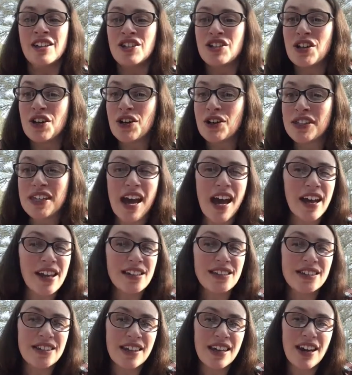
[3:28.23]
2
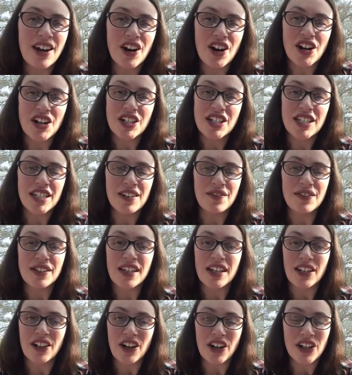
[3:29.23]
seconds later Steve's
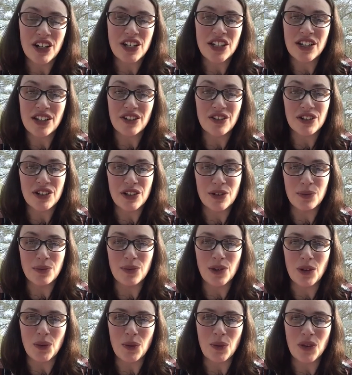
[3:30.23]
like, Kirsty, there's
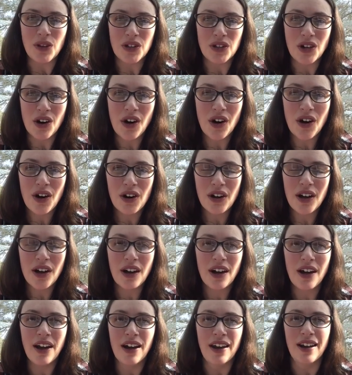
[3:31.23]
something wrong with the dog.
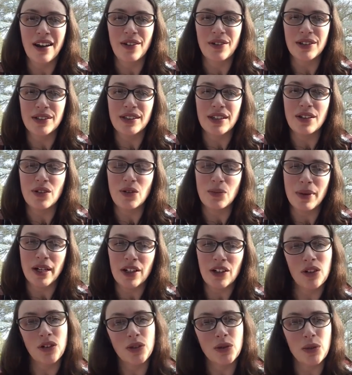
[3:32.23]
And I was like, oh
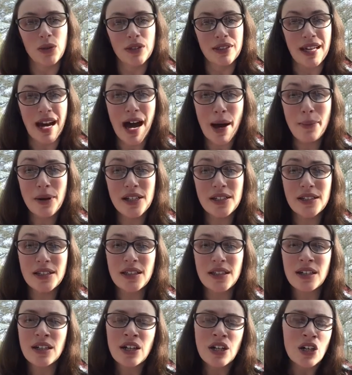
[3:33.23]
my god, what's
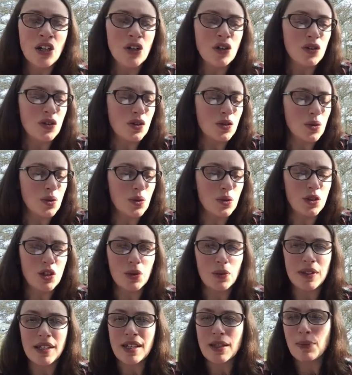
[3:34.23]
happened? So
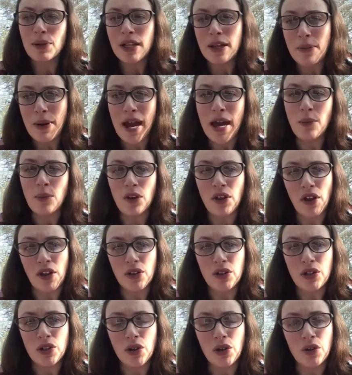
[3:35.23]
she was in the playpen with
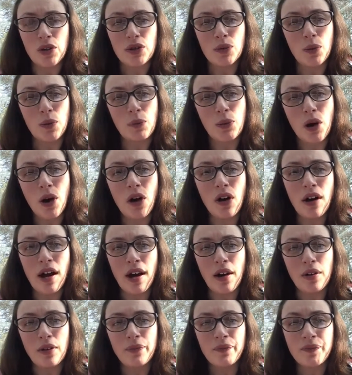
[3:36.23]
other dogs. We brought her
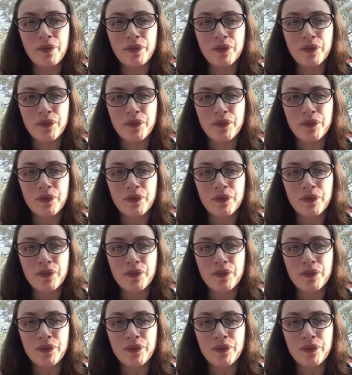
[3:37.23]
out